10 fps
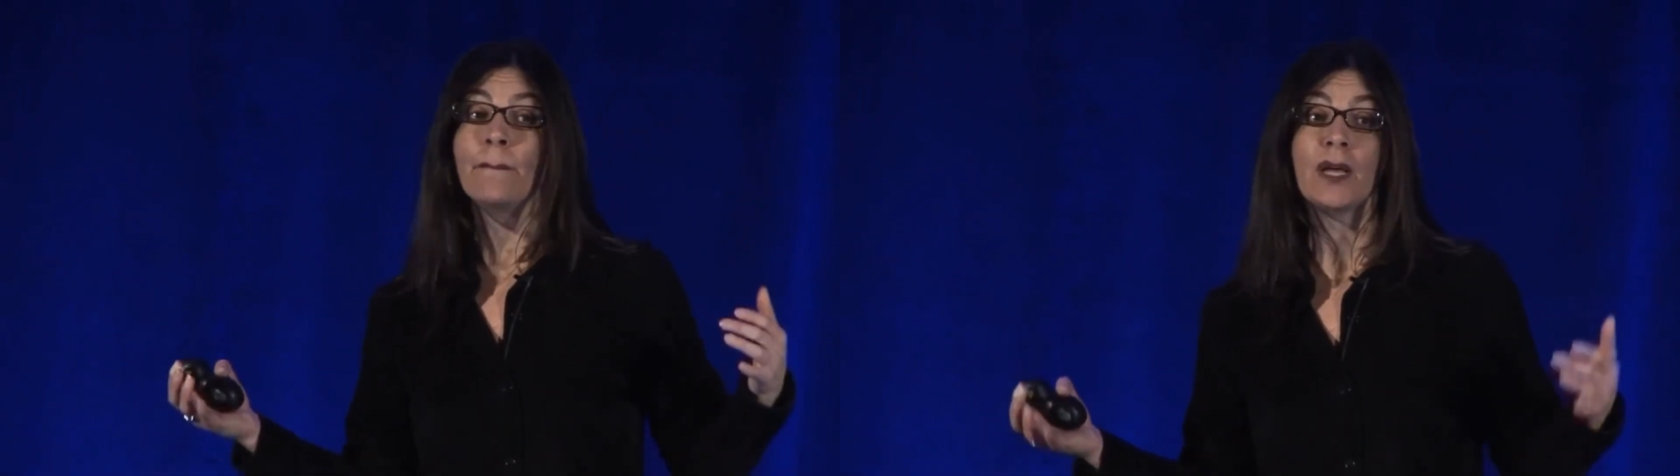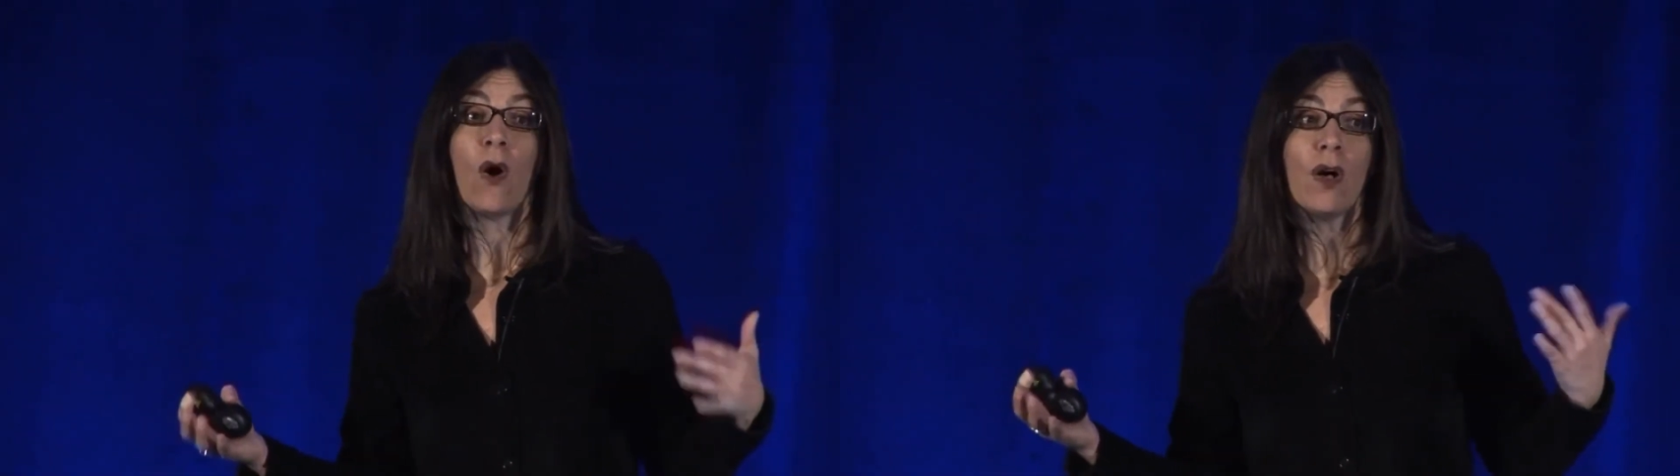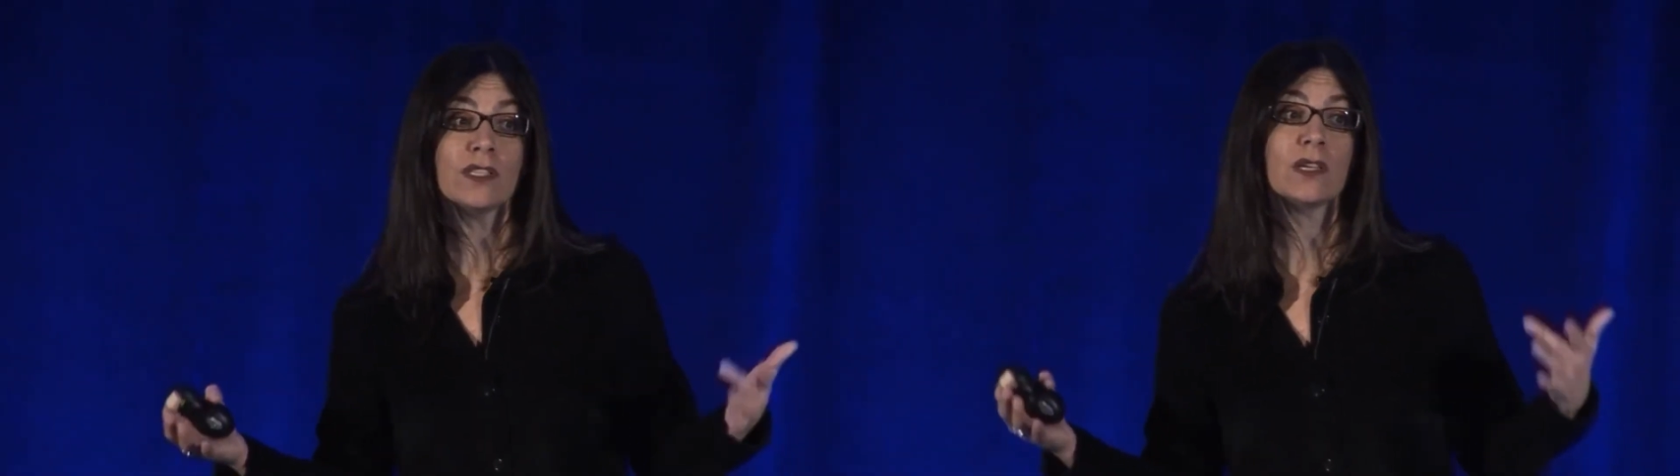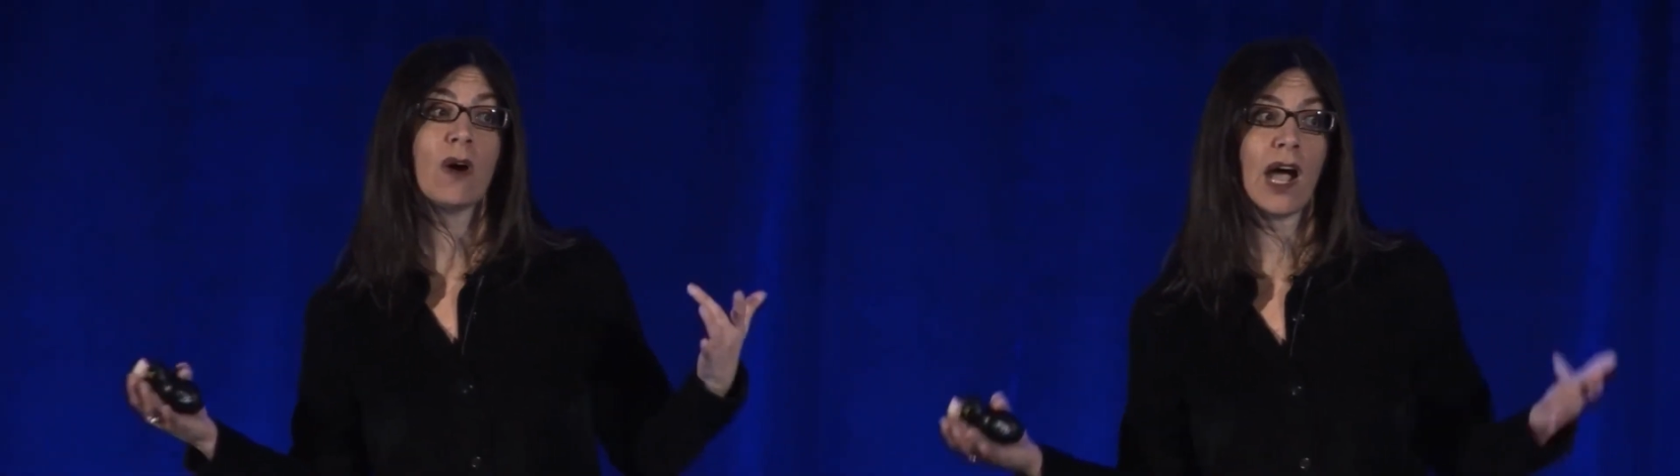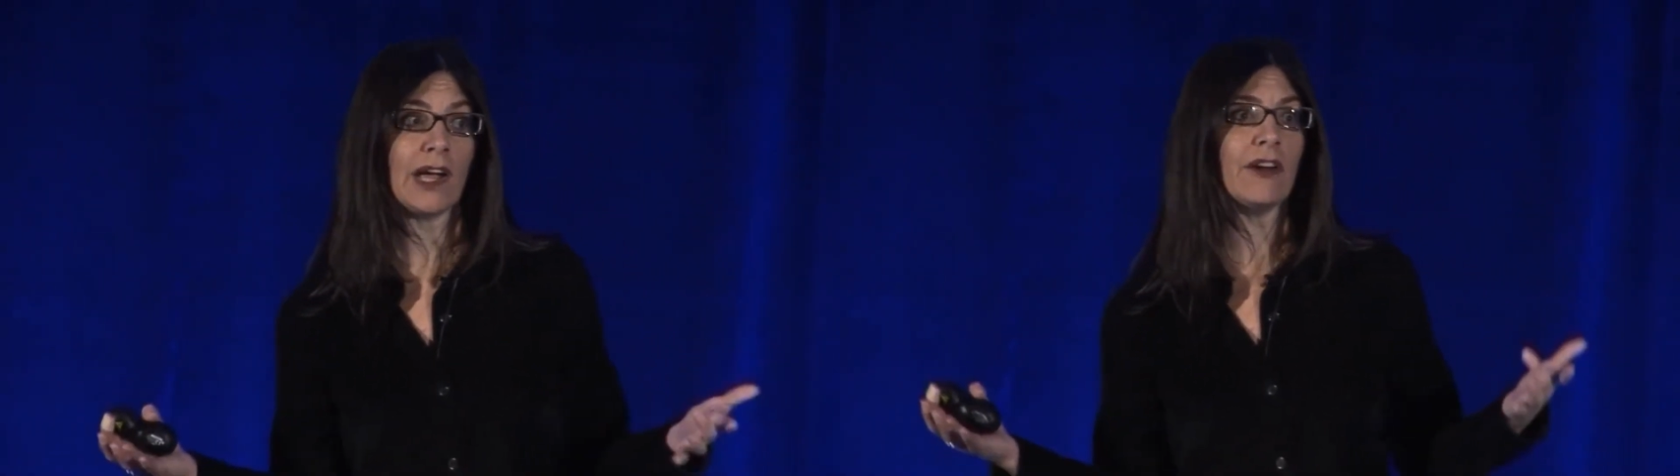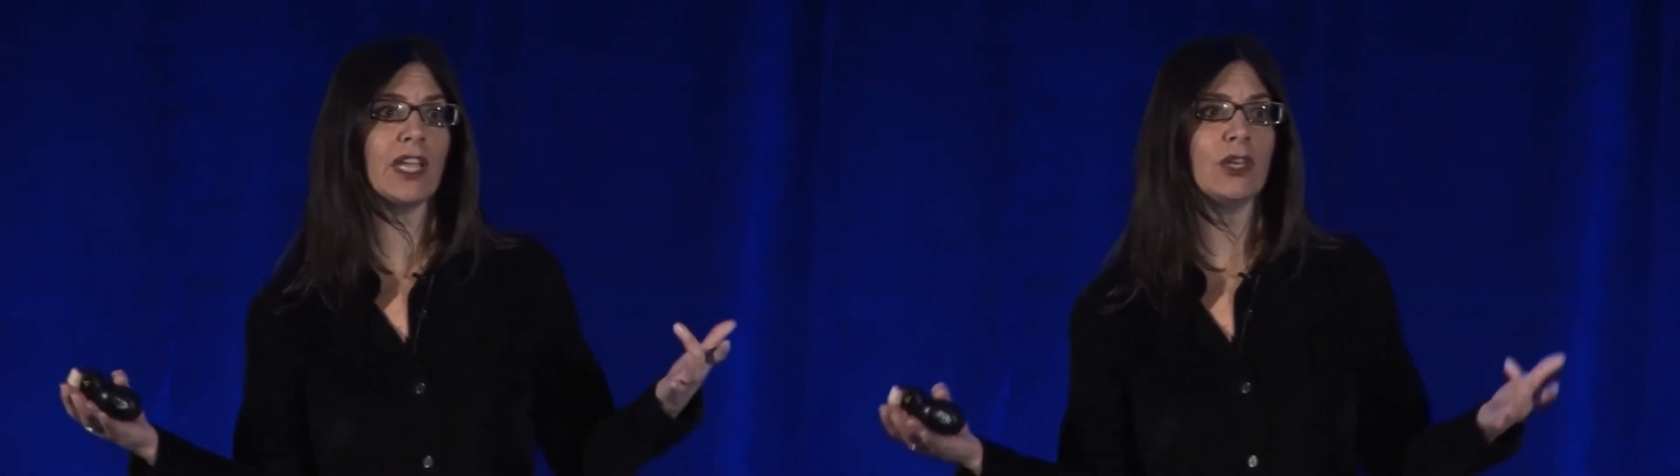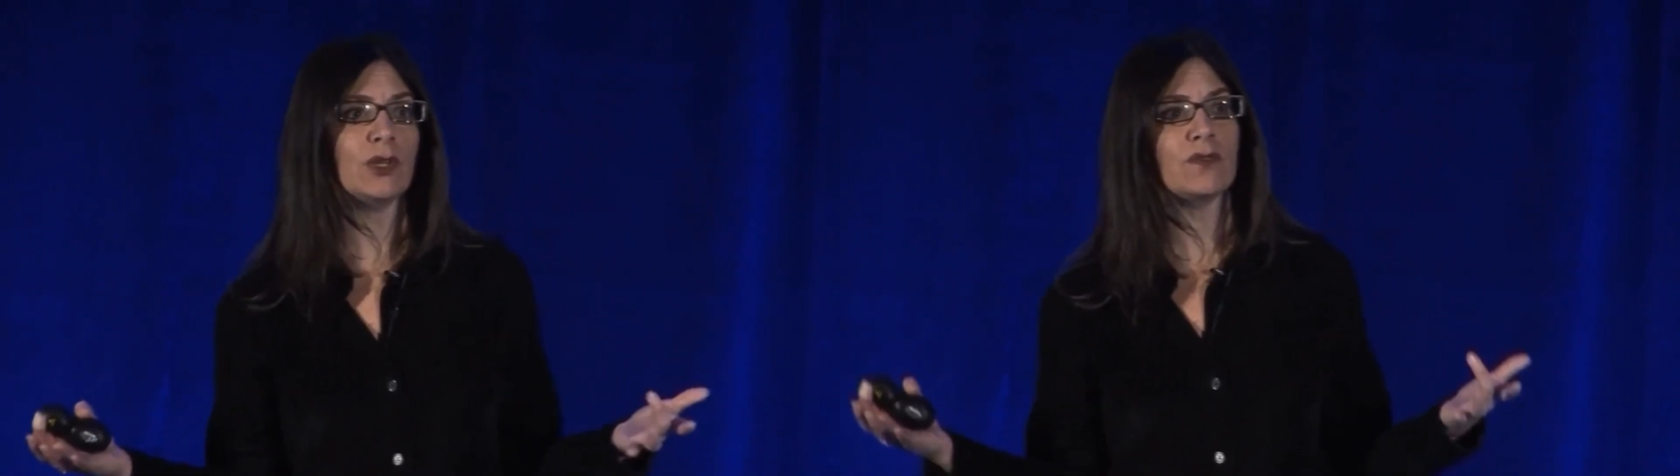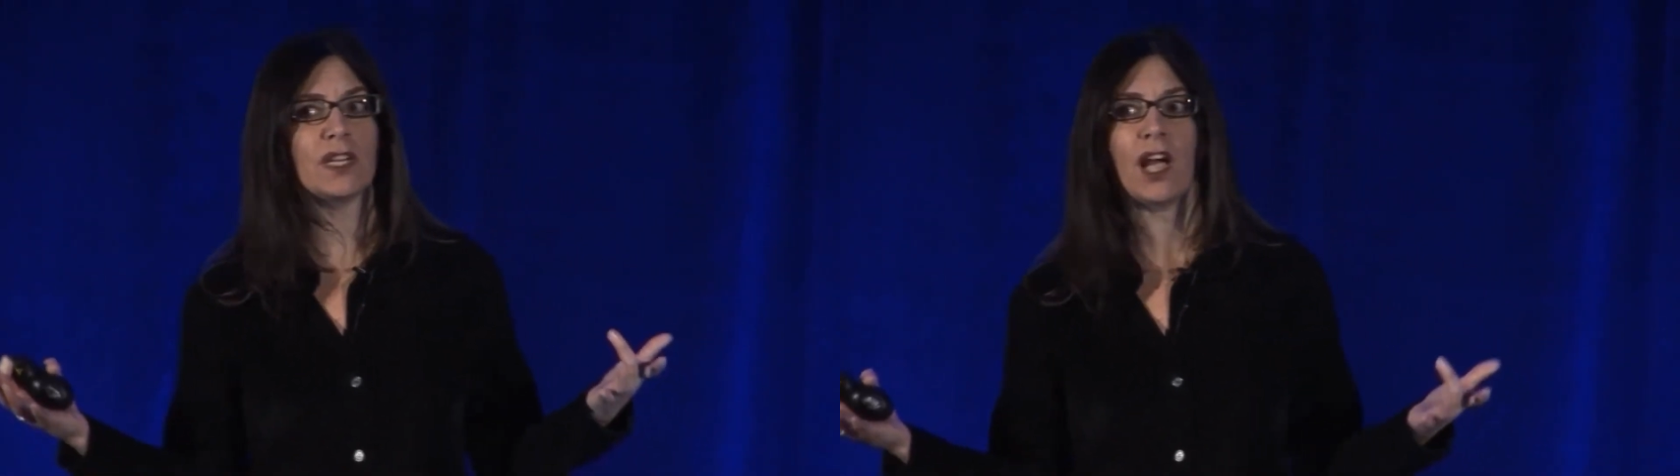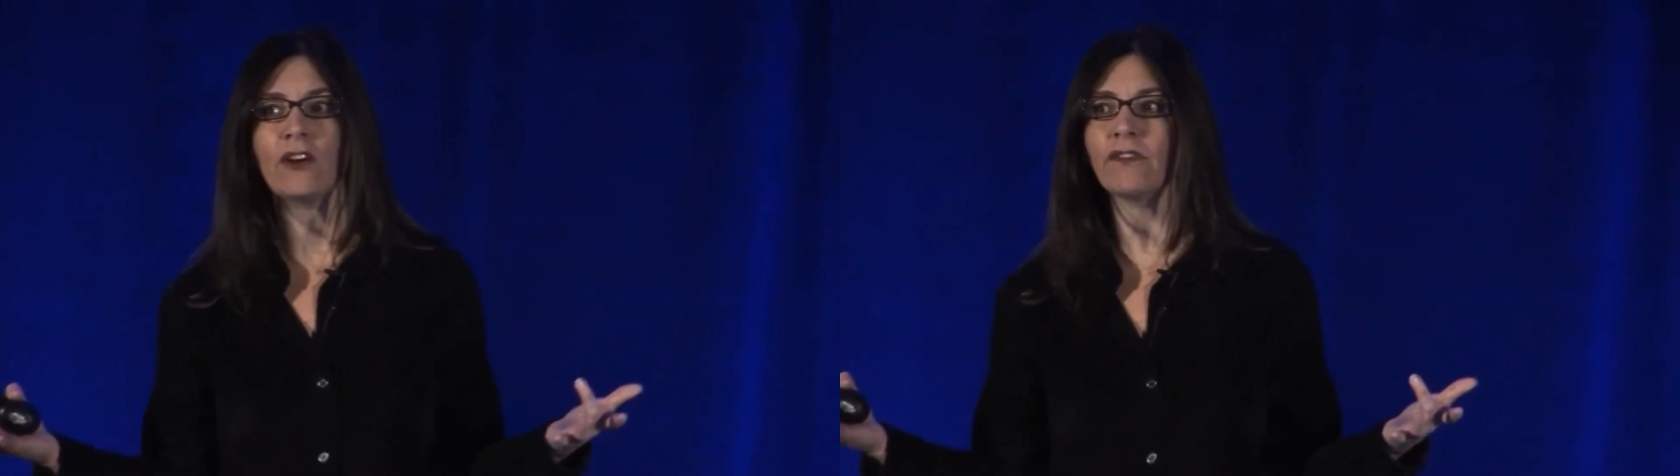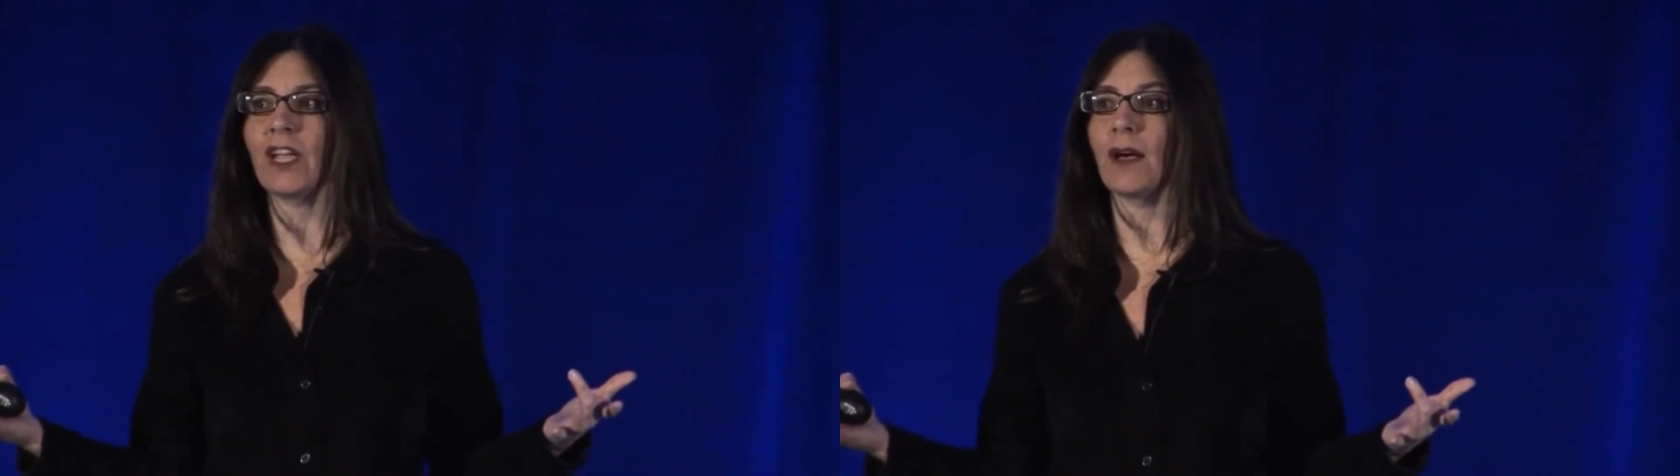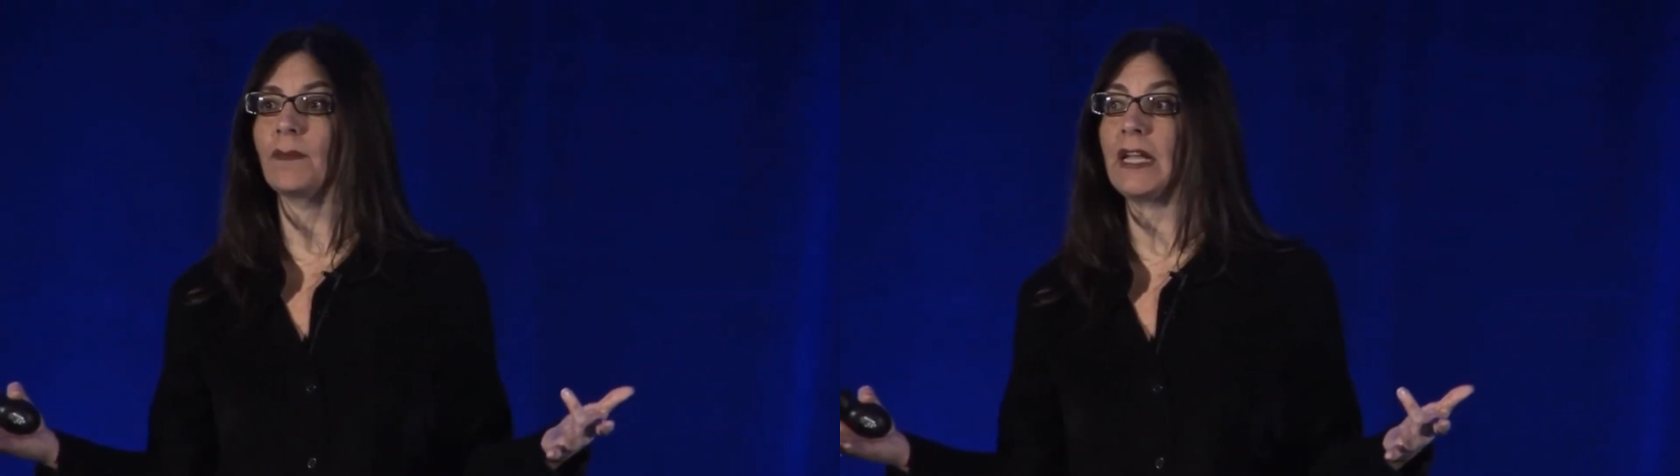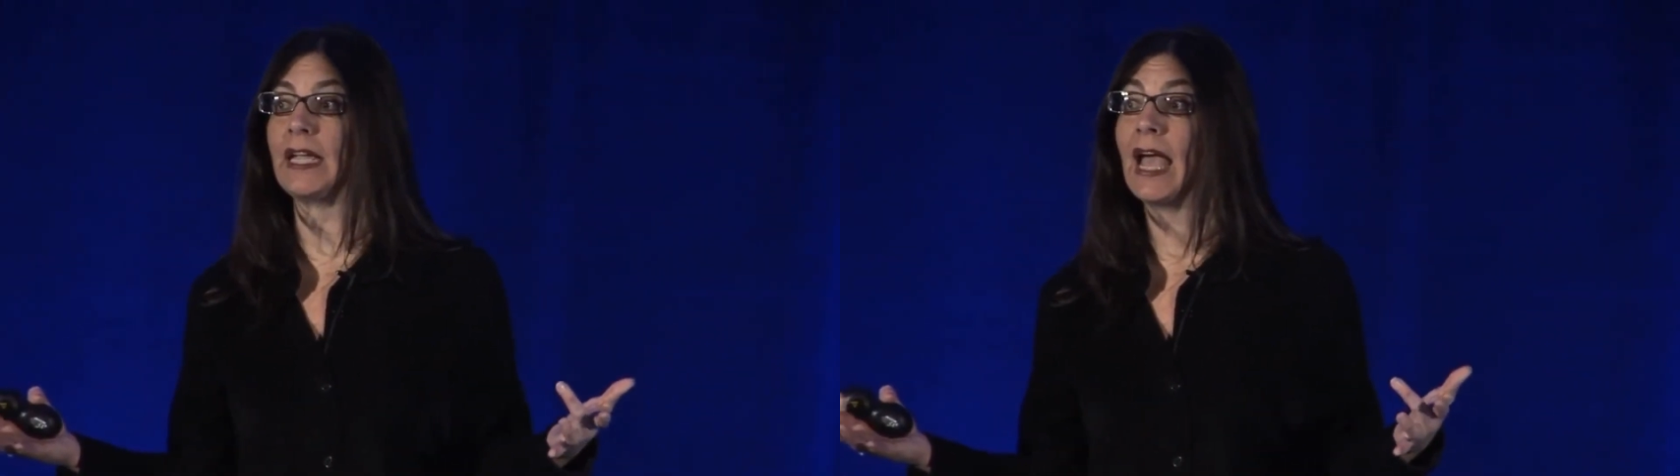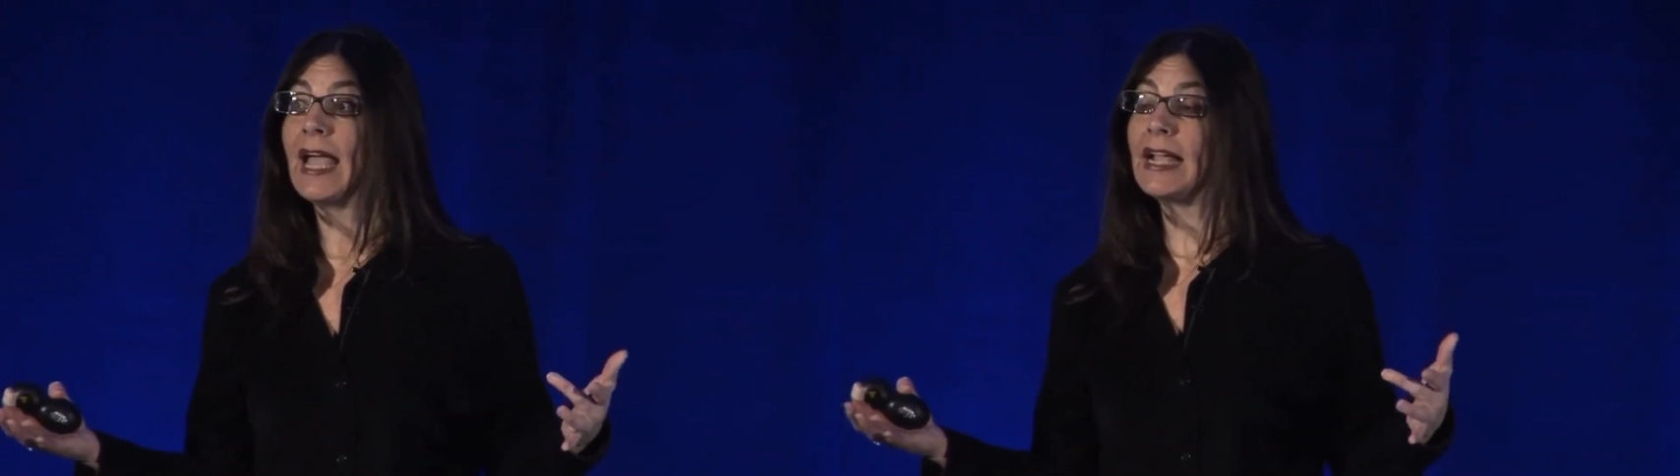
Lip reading: but also hiring a huge videography company